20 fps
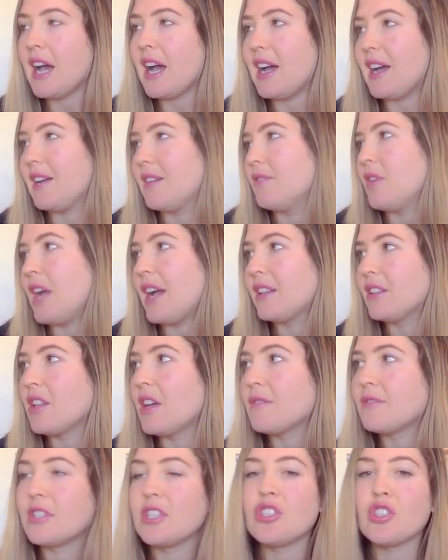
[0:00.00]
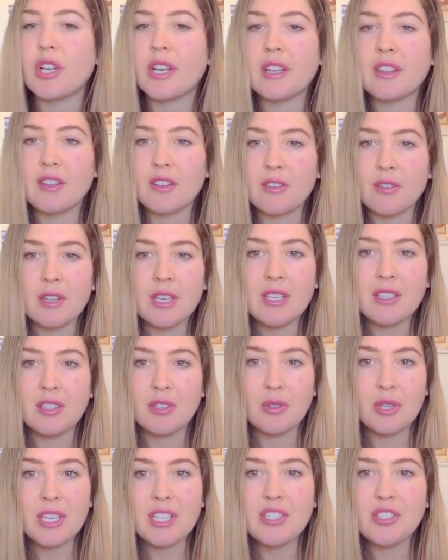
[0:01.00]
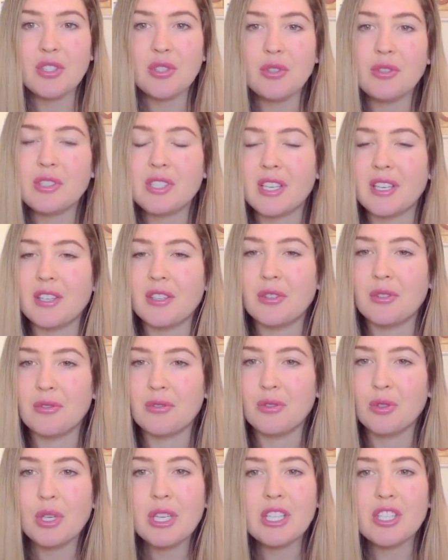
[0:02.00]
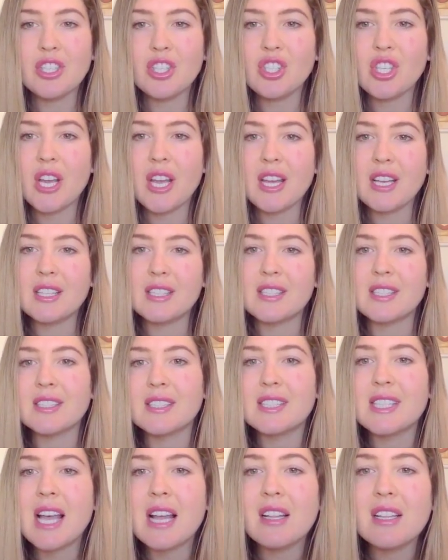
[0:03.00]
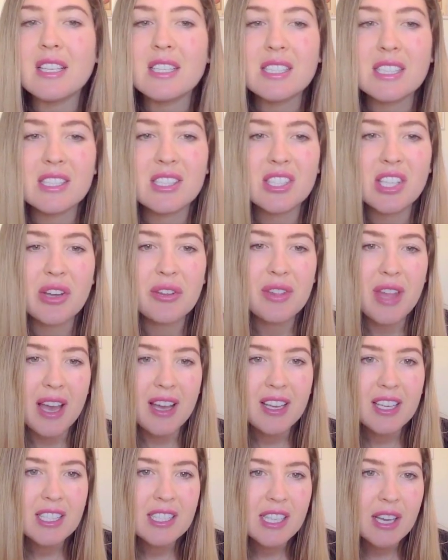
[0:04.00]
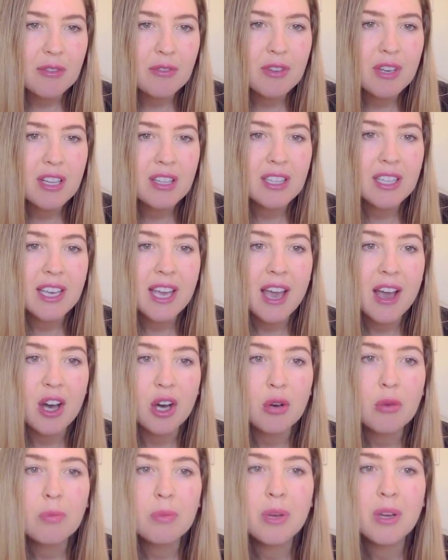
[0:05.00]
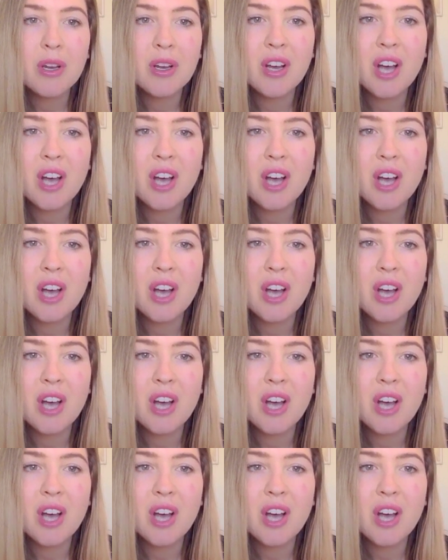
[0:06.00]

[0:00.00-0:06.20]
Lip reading: I love to drink the green juice and green shakes and salads, and so that can definitely help.